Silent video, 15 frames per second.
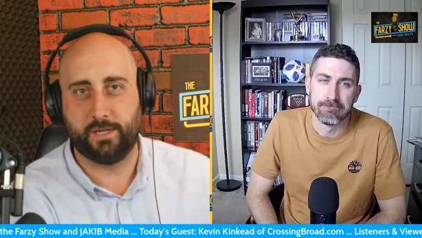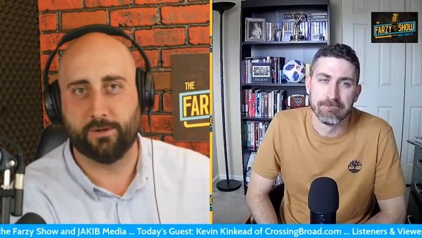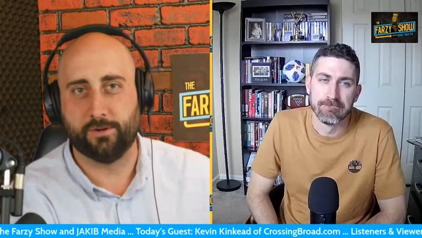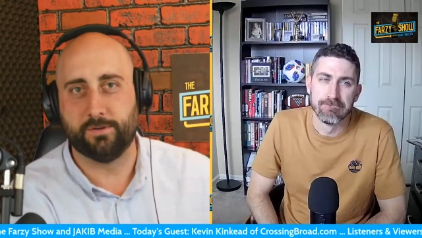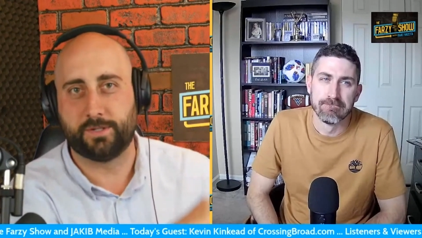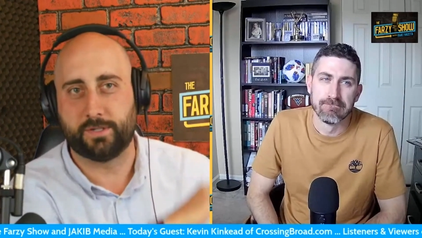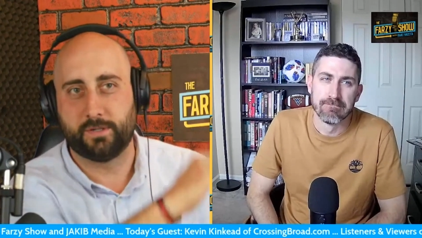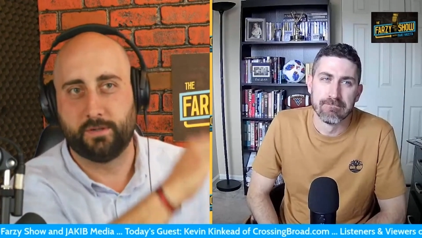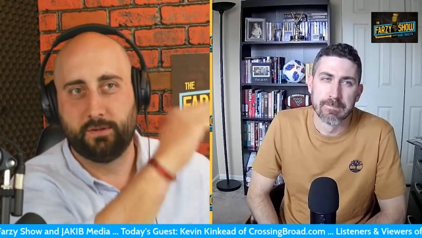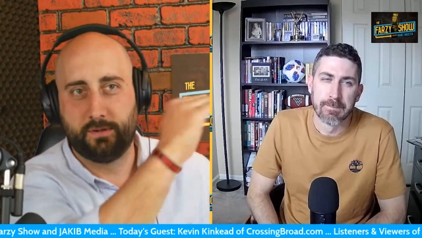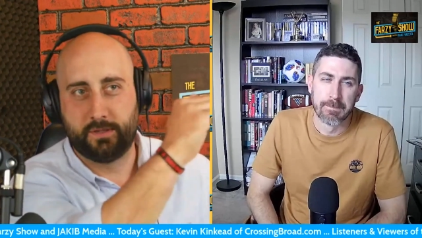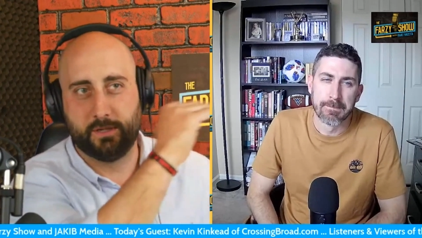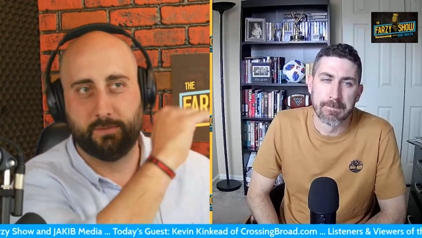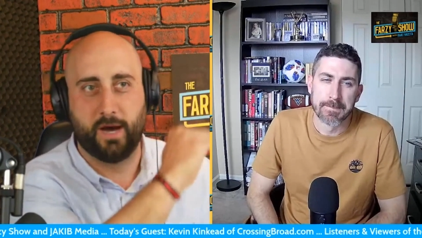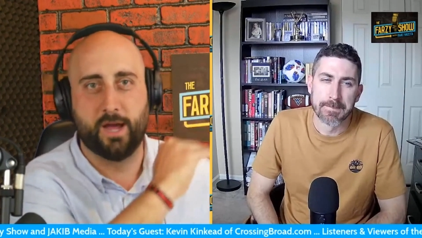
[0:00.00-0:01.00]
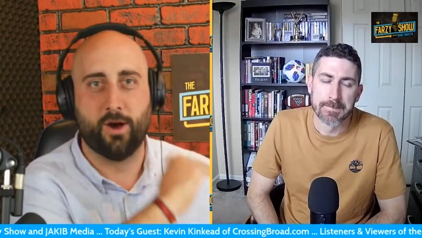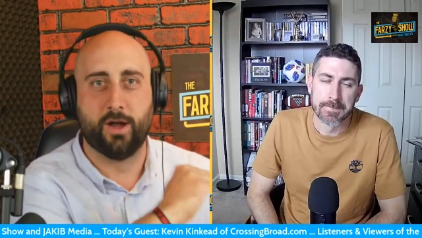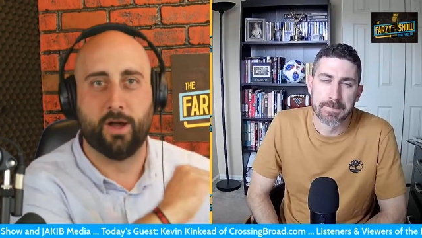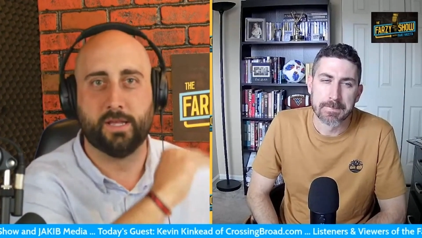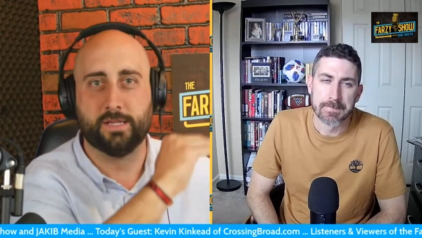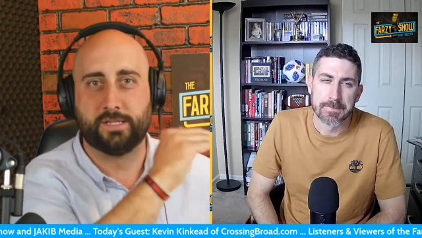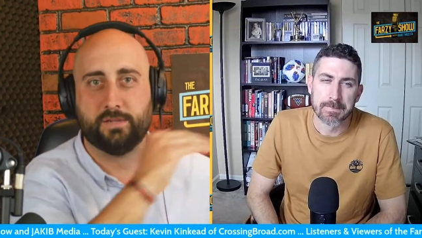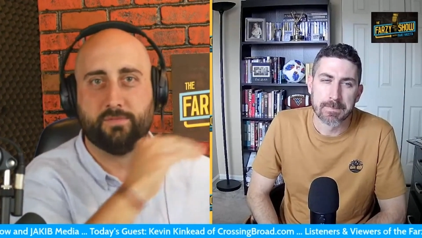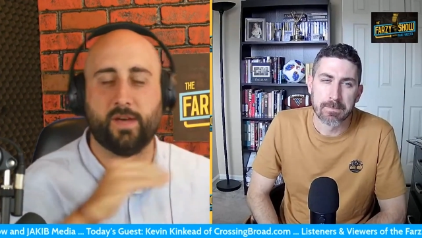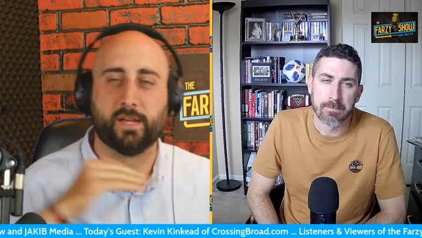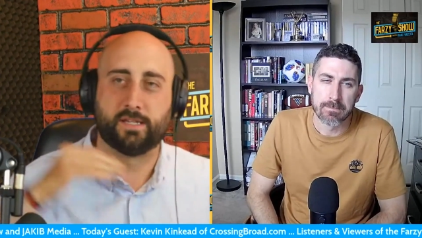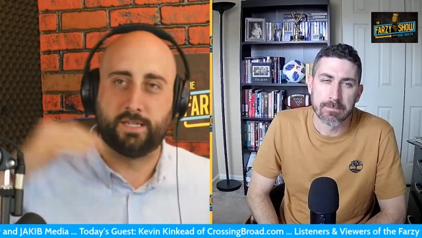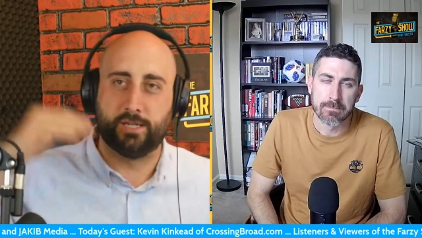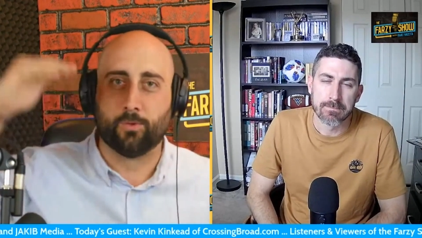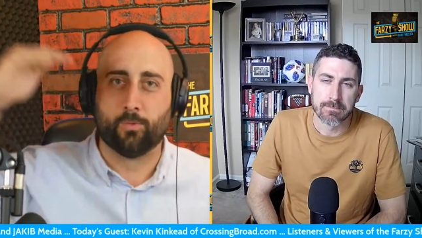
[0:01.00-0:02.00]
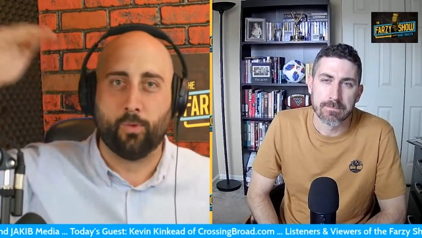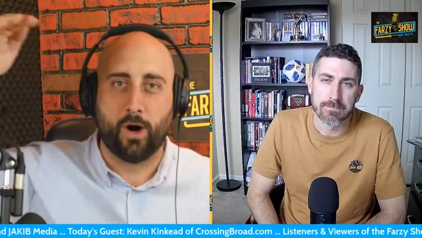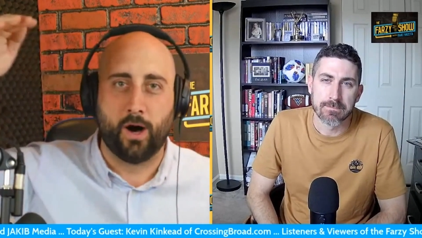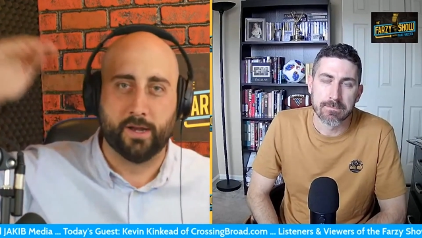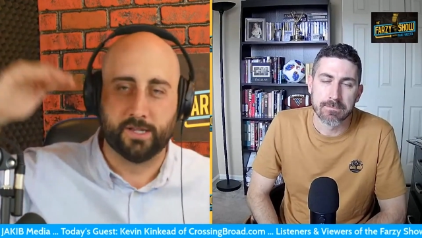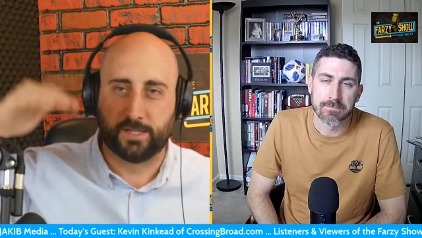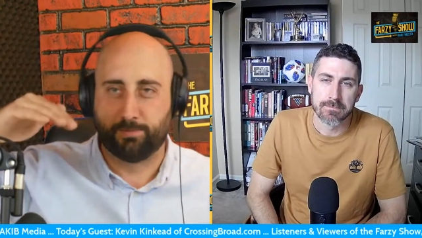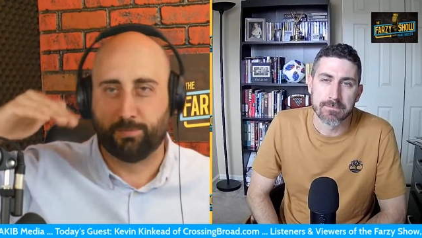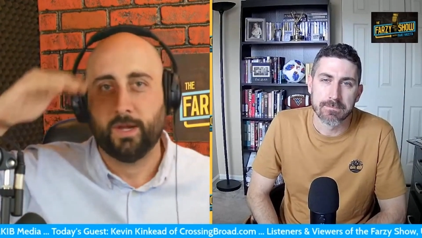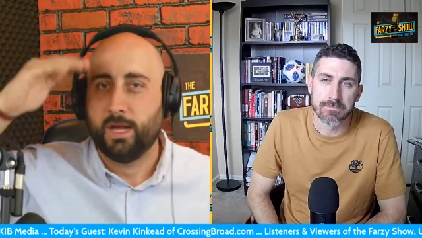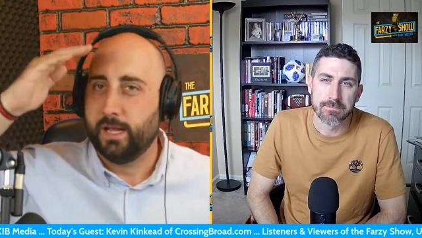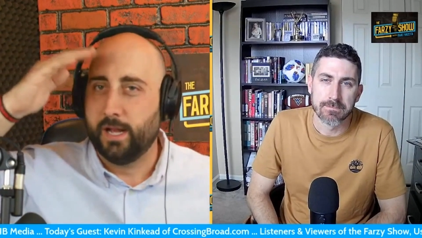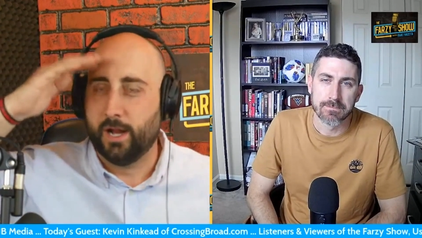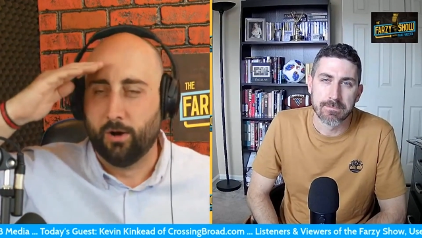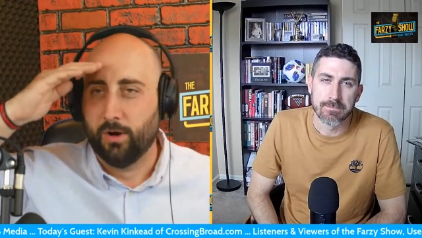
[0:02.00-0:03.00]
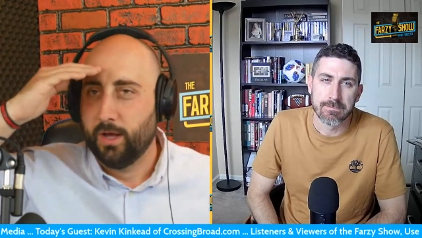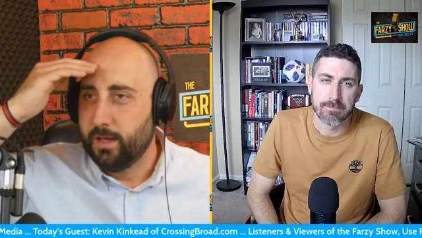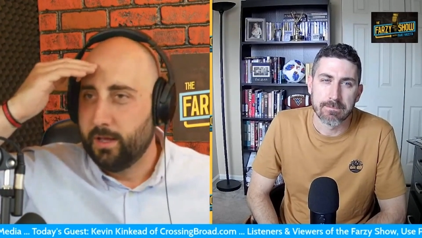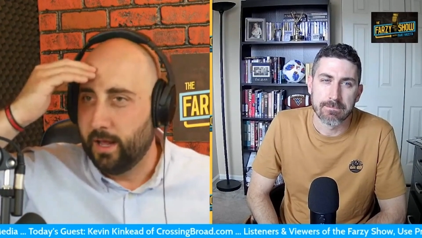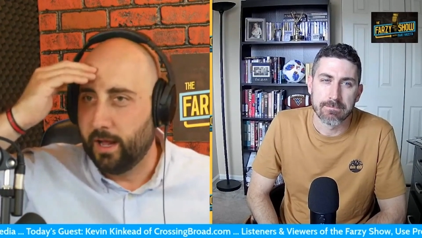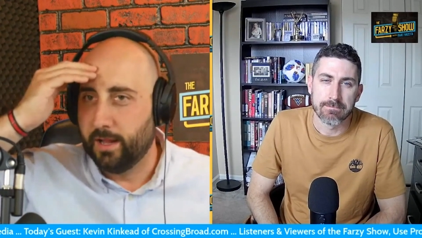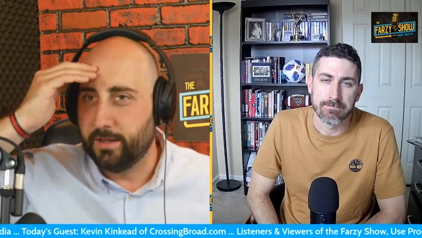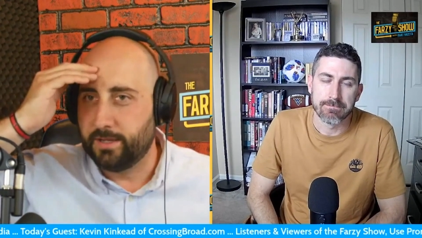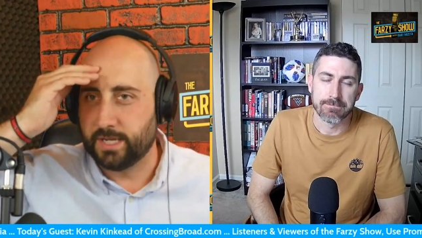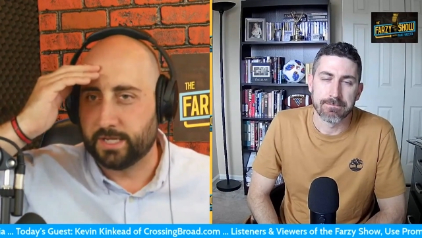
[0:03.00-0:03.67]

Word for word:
Speaker 1: tiers to my audience of like tier one is, you know, uh,